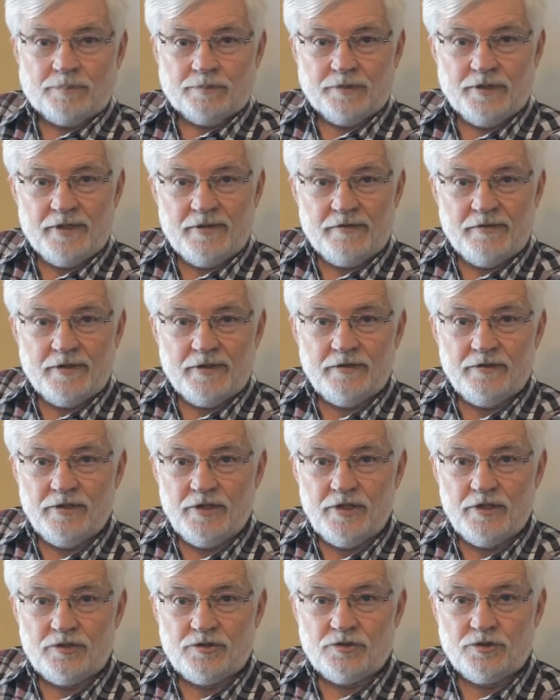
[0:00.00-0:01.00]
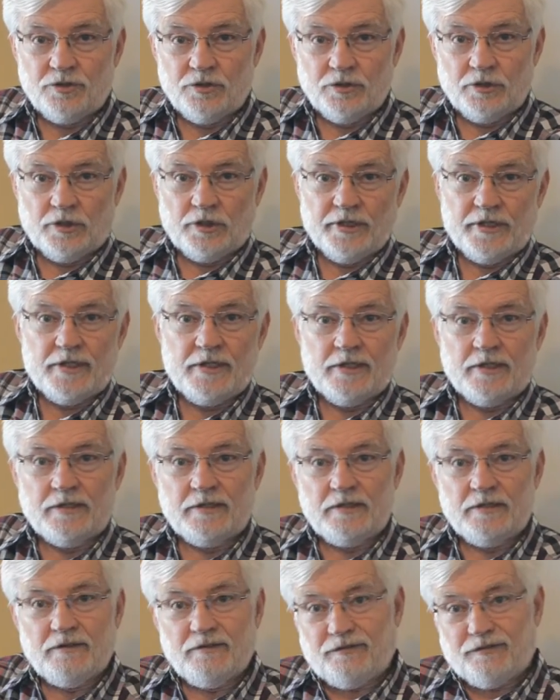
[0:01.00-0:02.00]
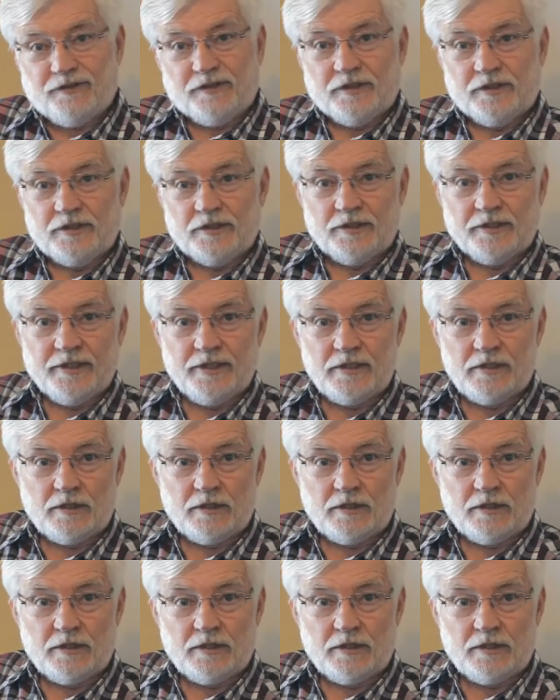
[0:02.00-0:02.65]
leaving the eternally and infinitely